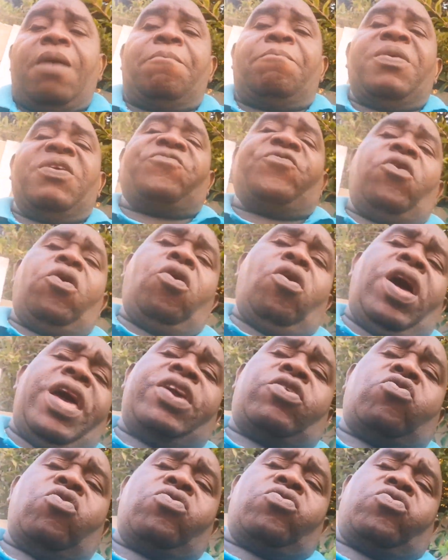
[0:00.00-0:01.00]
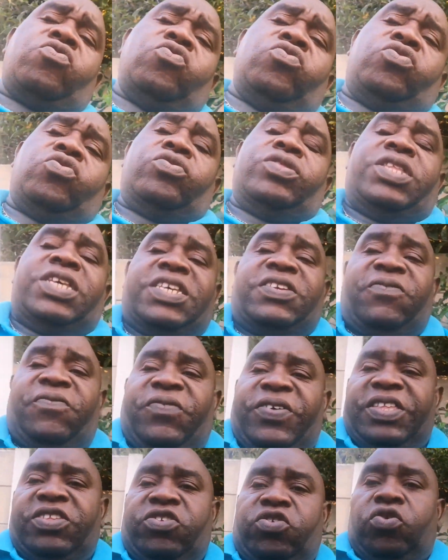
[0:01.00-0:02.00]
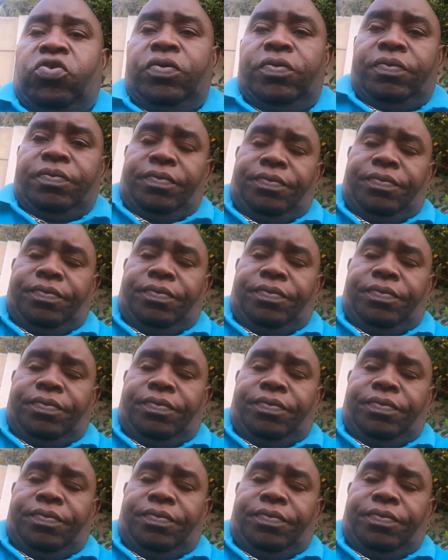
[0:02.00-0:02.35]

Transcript: Before I conclude on this video,